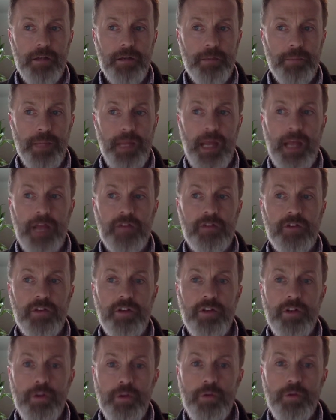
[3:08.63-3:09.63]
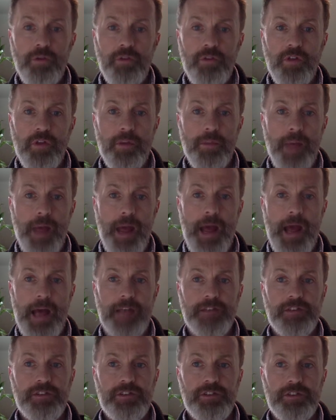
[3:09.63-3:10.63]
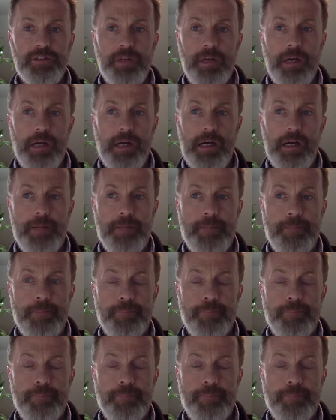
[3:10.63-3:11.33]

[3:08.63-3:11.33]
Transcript: began to use them as a